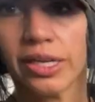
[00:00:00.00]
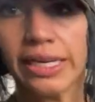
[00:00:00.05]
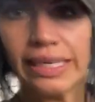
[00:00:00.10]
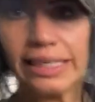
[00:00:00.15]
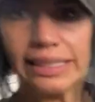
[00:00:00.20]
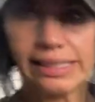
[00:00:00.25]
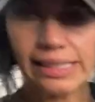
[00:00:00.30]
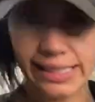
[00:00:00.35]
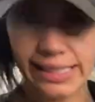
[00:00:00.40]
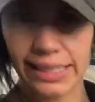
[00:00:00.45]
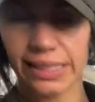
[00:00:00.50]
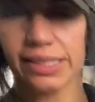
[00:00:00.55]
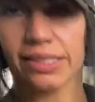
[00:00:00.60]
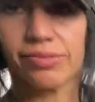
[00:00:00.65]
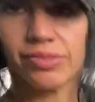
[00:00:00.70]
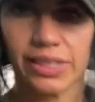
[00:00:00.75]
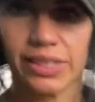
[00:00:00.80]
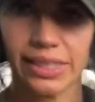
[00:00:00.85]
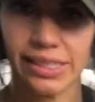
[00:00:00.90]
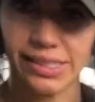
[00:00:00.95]

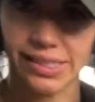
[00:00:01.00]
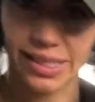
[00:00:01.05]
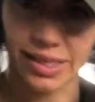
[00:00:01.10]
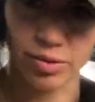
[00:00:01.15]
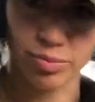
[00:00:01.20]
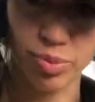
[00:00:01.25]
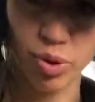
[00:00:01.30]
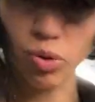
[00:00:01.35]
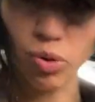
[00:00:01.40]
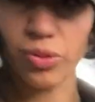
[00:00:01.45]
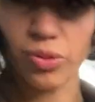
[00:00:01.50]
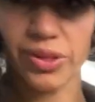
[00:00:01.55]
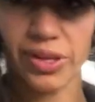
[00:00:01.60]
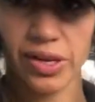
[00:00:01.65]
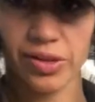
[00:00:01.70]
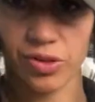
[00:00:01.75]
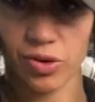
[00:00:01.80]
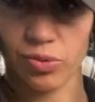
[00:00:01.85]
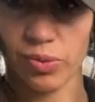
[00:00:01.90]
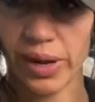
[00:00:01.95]
instinctively is going to pull the
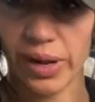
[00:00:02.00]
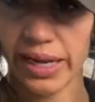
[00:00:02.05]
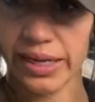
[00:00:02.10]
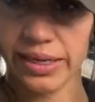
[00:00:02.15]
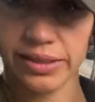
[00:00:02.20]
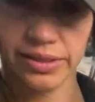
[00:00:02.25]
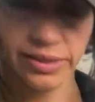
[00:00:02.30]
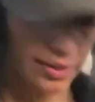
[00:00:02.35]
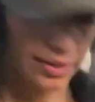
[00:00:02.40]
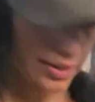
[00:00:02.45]
other way.